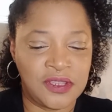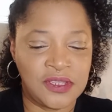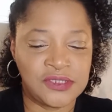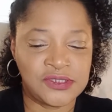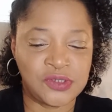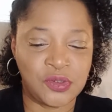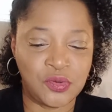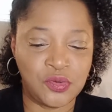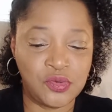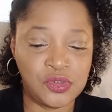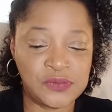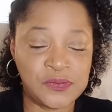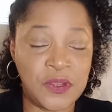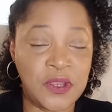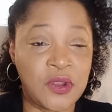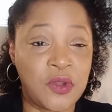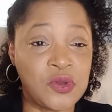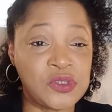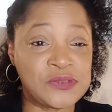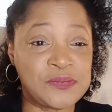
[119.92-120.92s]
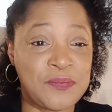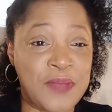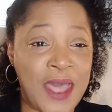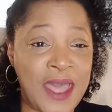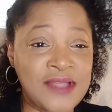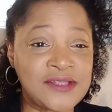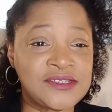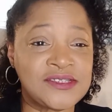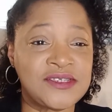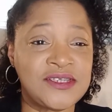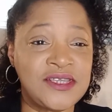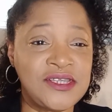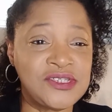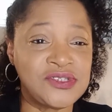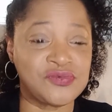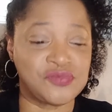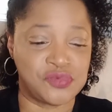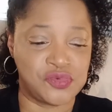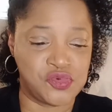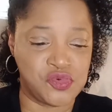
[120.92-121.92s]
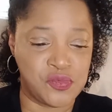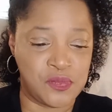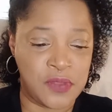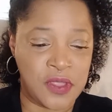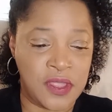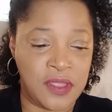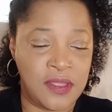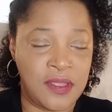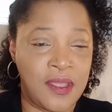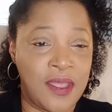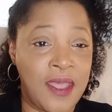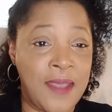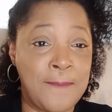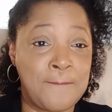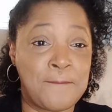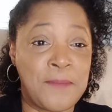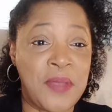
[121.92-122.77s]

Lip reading: So Usman goes back to his room and